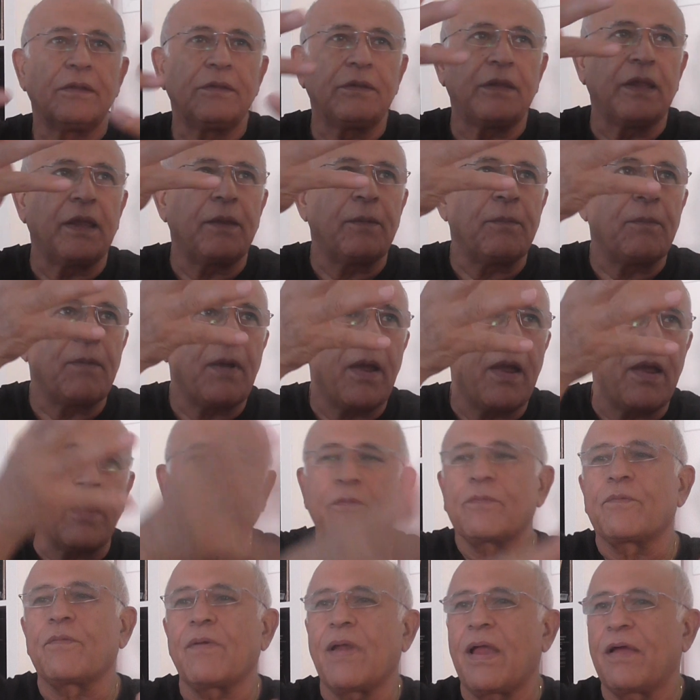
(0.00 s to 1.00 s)
the
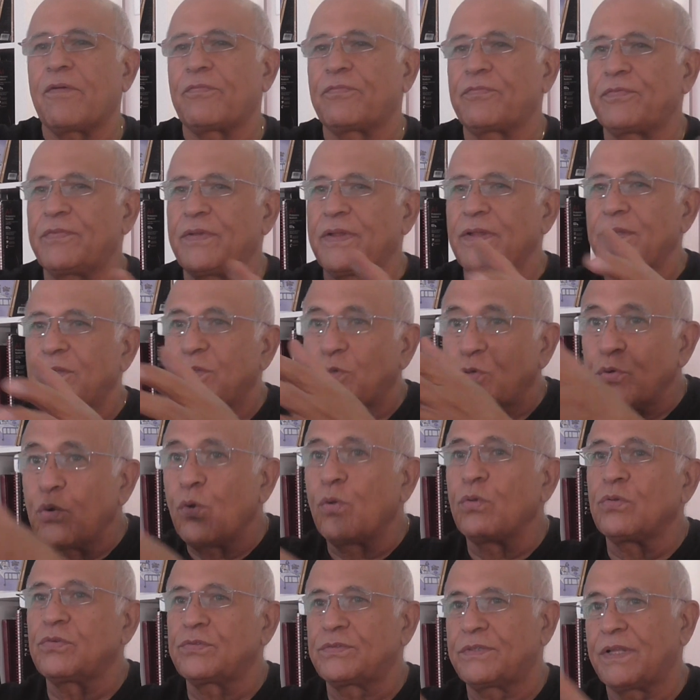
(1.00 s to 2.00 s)
aircraft, the
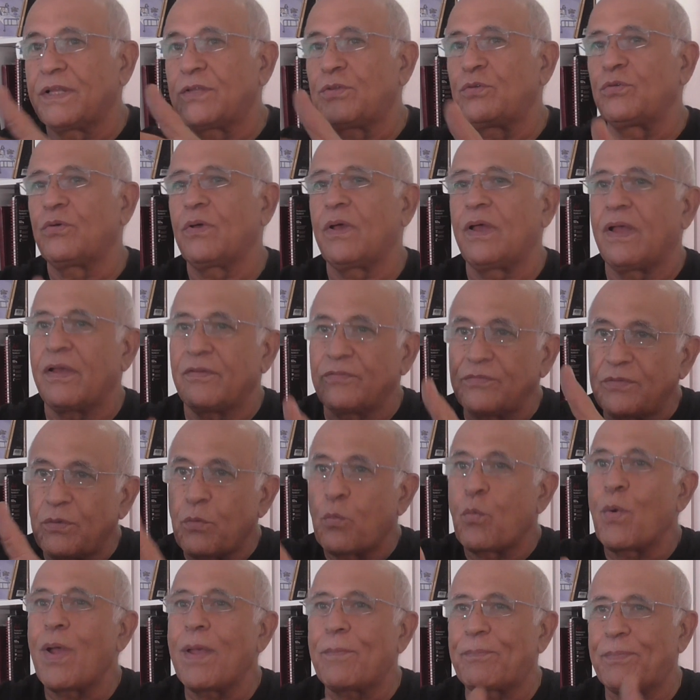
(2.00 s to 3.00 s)
tools that you have,
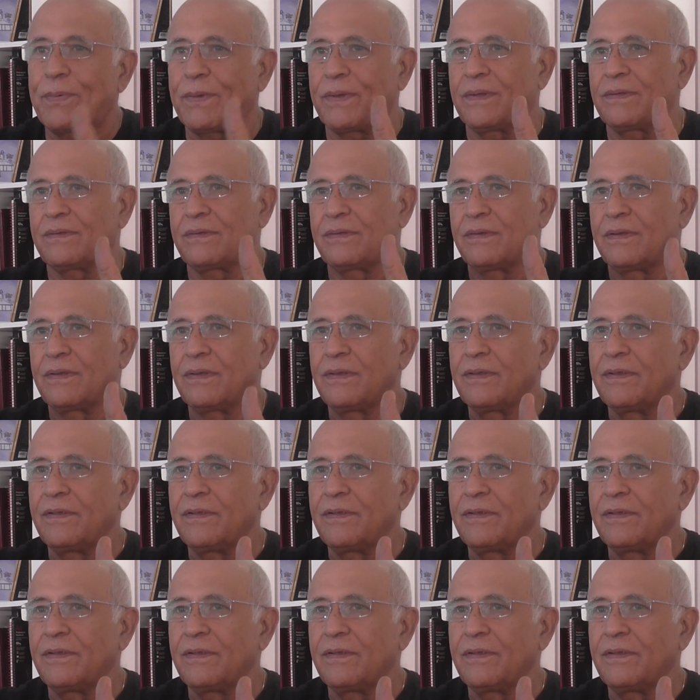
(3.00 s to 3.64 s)
the weapons,